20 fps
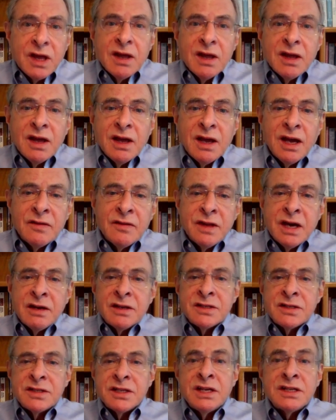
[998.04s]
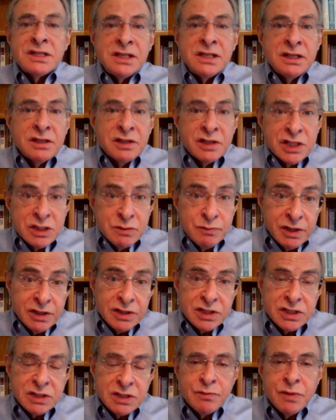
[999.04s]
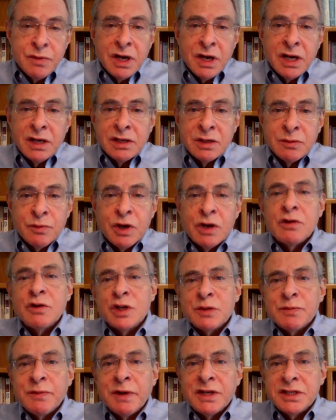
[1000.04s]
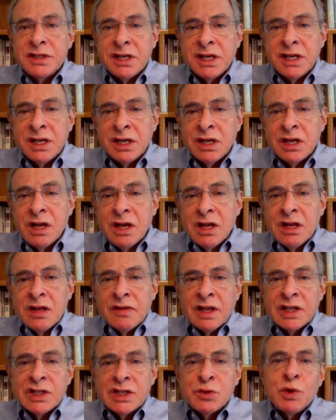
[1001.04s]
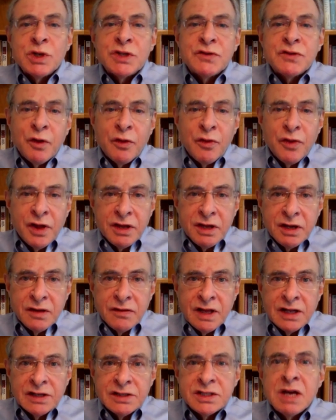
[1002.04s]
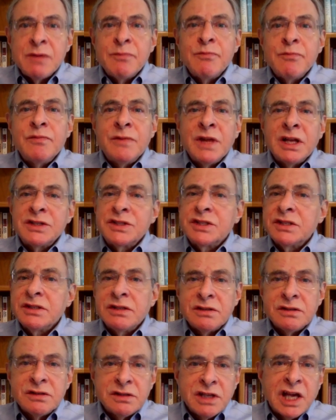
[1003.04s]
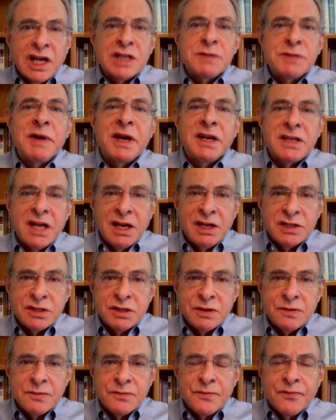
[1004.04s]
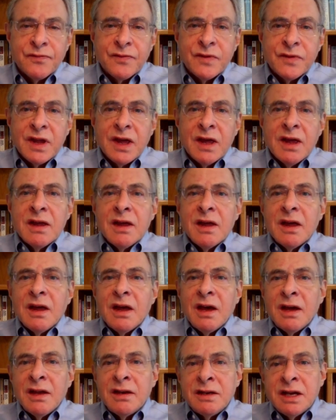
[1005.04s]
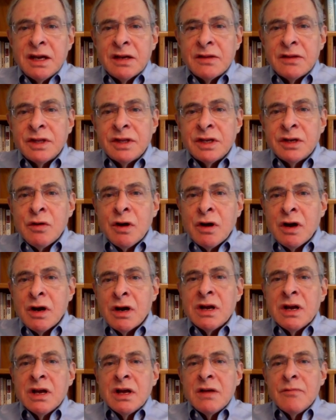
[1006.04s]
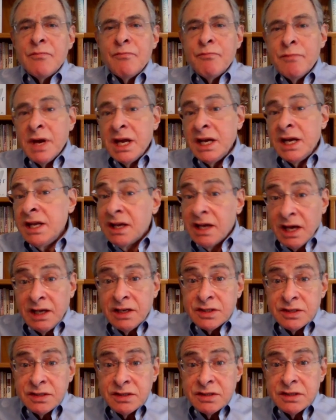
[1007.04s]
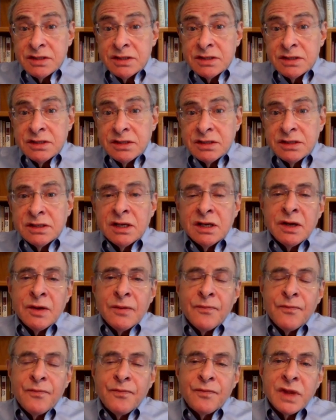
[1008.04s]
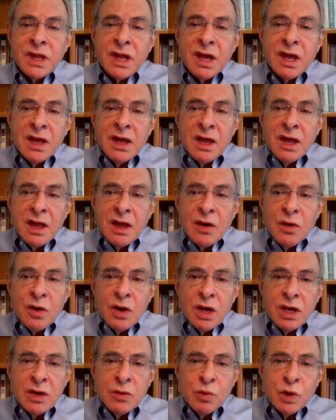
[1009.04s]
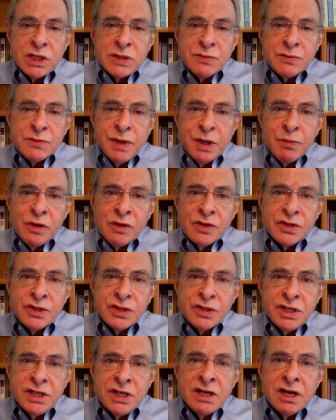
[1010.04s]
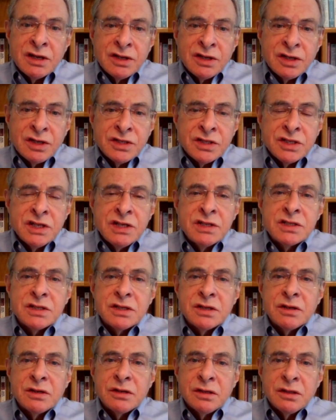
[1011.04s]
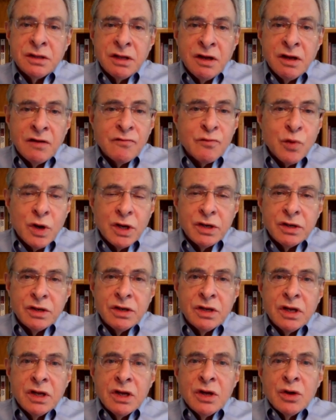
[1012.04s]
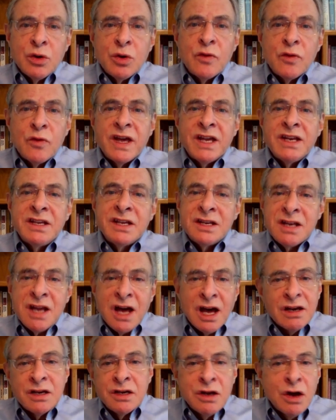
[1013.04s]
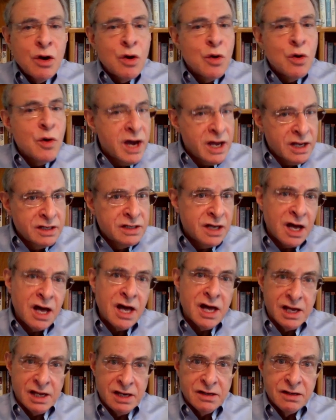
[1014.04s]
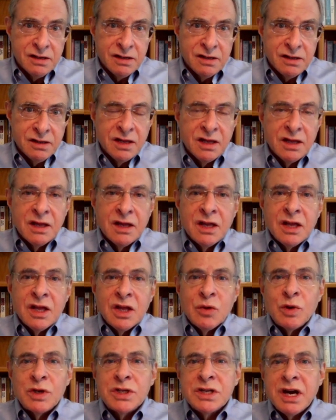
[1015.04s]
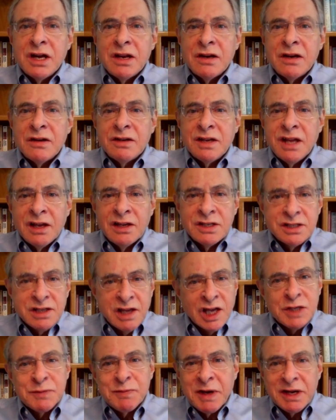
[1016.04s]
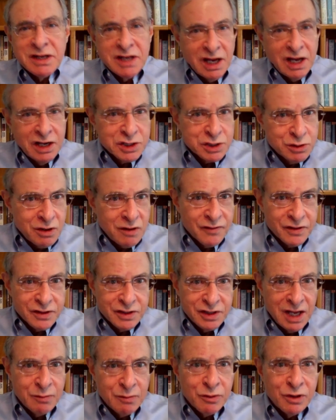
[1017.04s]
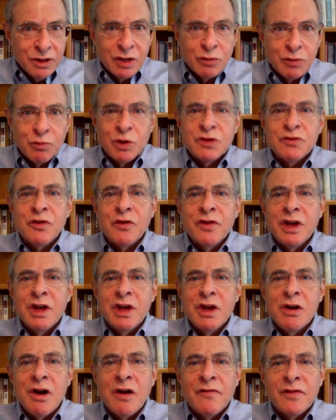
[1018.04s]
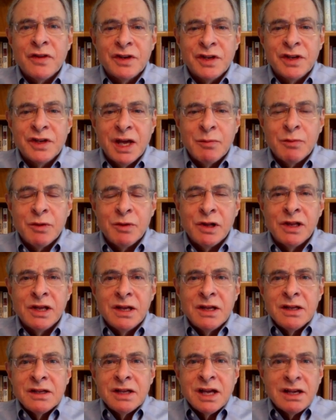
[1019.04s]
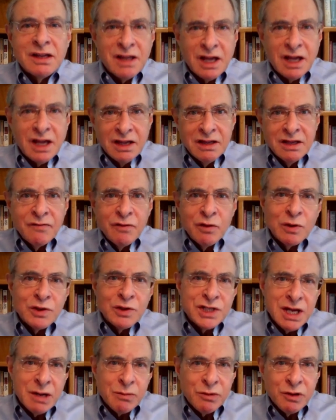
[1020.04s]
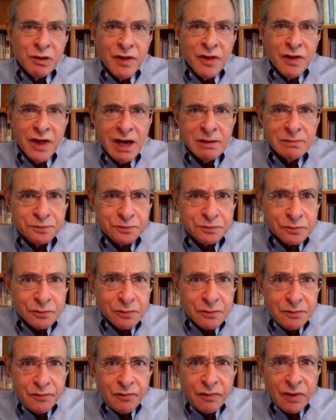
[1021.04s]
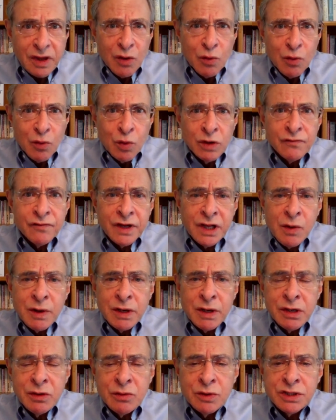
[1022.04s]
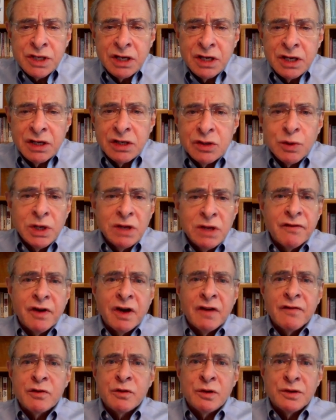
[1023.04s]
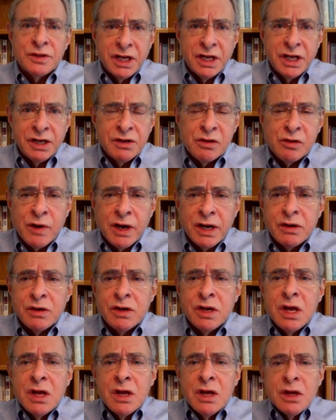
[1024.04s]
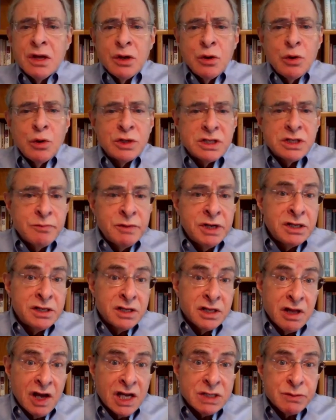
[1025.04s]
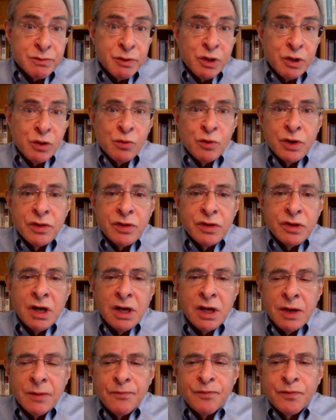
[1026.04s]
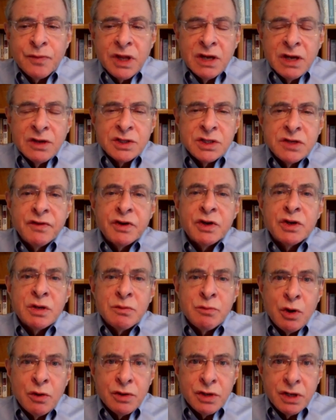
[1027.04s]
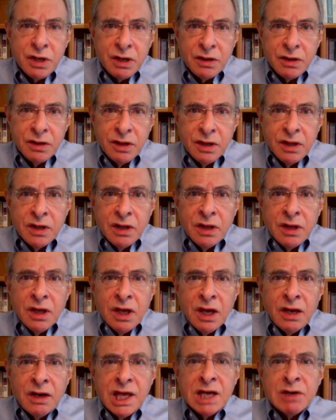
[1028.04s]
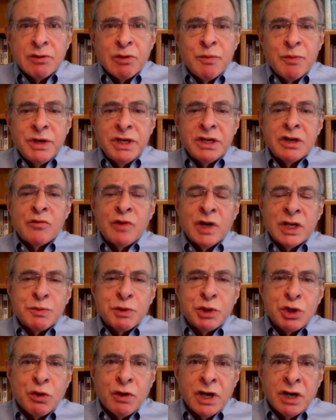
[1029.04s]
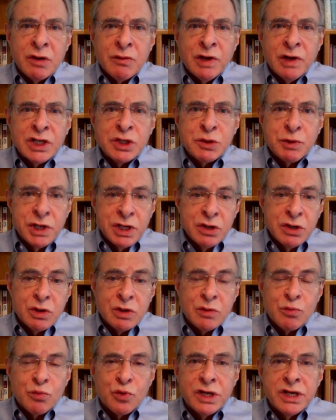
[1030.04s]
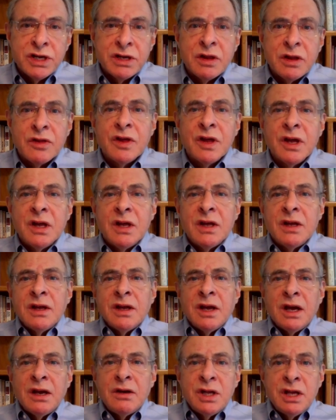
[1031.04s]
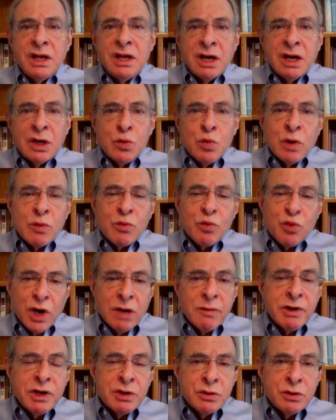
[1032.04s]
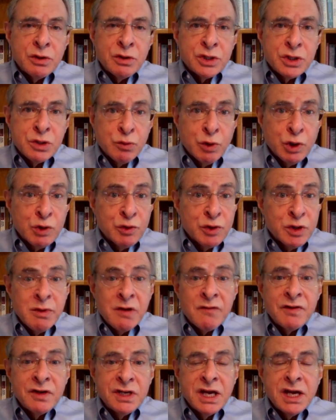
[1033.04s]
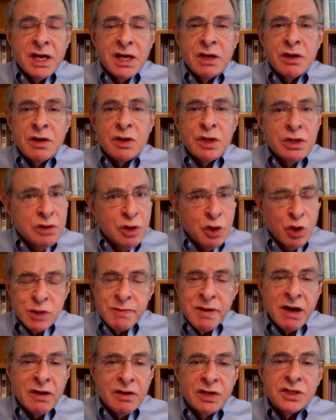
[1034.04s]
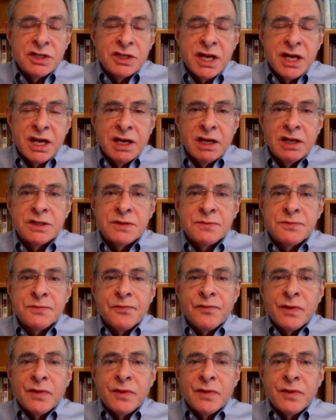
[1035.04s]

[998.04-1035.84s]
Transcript: And that is easily dismissed by debunkers by saying that's wishful thinking, it's expectation. And yet there are many cases in which people see a deceased loved one who they did not know had died, which kind of takes expectation off the table and wishful thinking off the table. I can give you an example of that. One fellow I knew was a 25-year-old technical writer who was admitted to the hospital with severe pneumonia, and he had repeated respiratory arrest where he couldn't breathe. And he had one primary nurse who worked with him every day who was about his age.